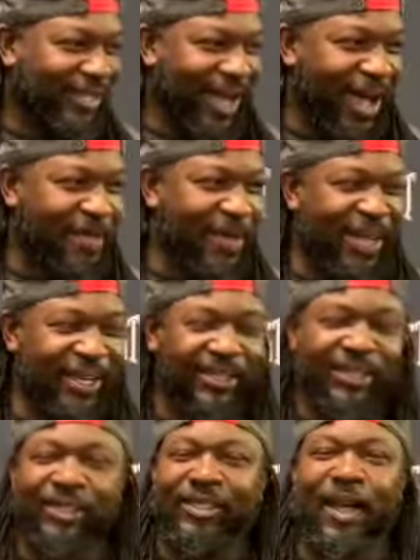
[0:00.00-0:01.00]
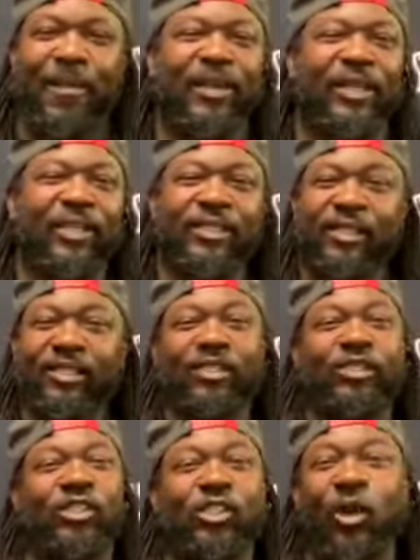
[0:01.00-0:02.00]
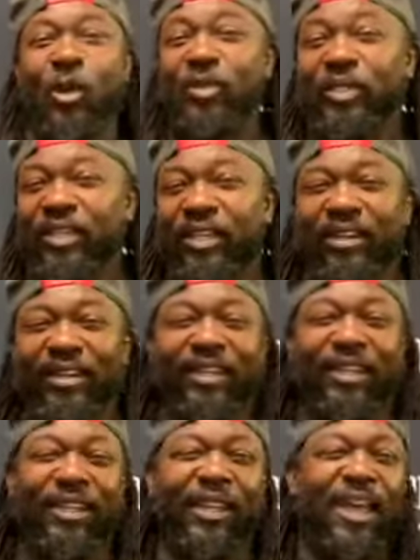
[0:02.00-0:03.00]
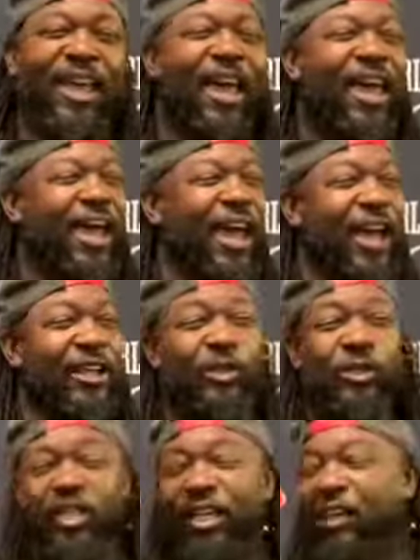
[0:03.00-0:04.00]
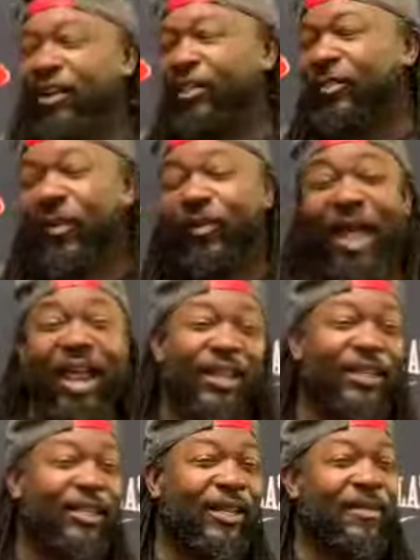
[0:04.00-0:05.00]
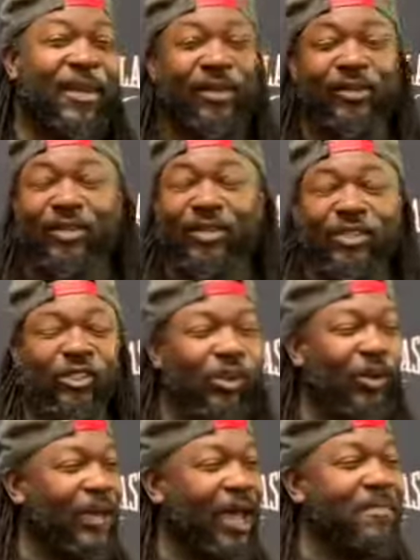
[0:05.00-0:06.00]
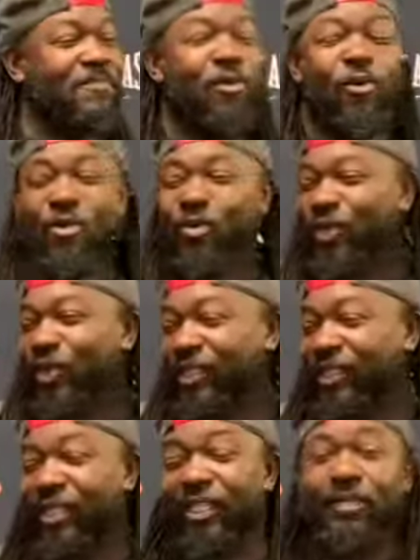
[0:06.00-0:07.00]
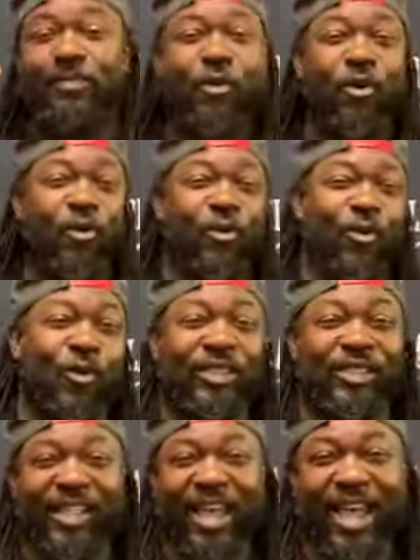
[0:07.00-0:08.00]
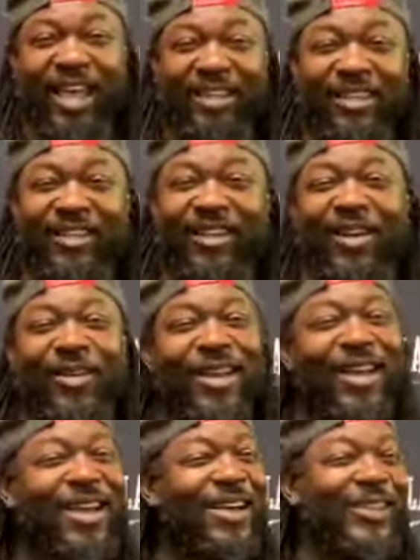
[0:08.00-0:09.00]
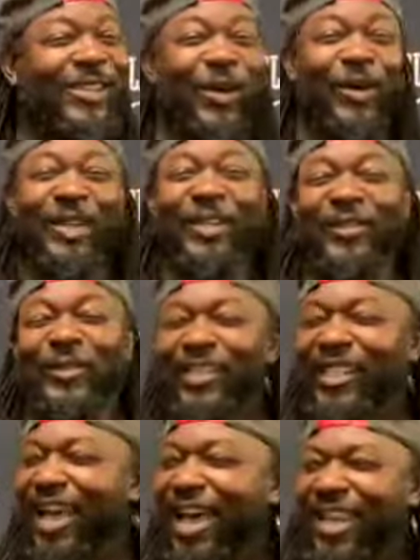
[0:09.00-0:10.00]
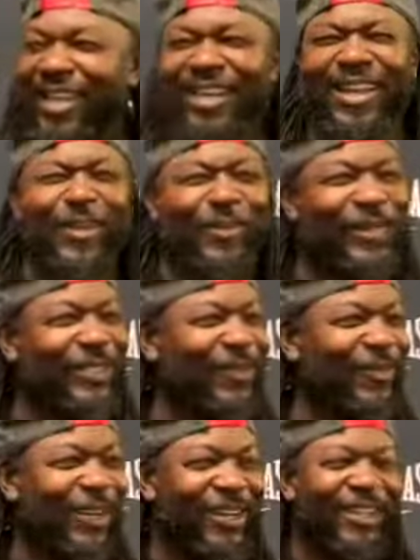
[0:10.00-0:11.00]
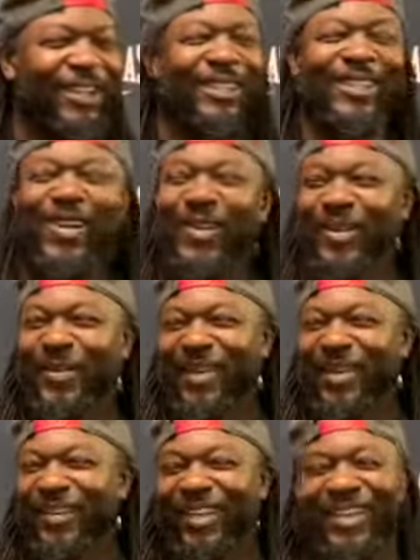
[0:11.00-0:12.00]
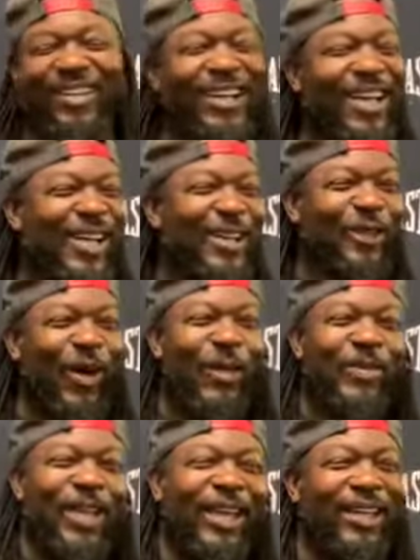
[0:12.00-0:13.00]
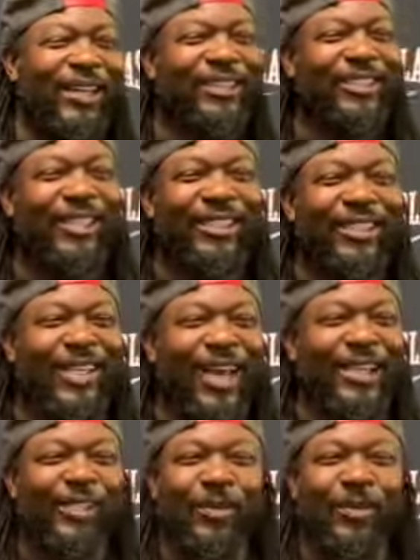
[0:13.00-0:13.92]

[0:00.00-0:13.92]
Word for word: I mean, since I've been listening to the show, I was hearing it. I used to hear it sporadically come out during the show, like Border Wars this, Border Wars that, you know? So it was like, yo, what the fuck are they talking about, yo? So I'm thinking it's just like some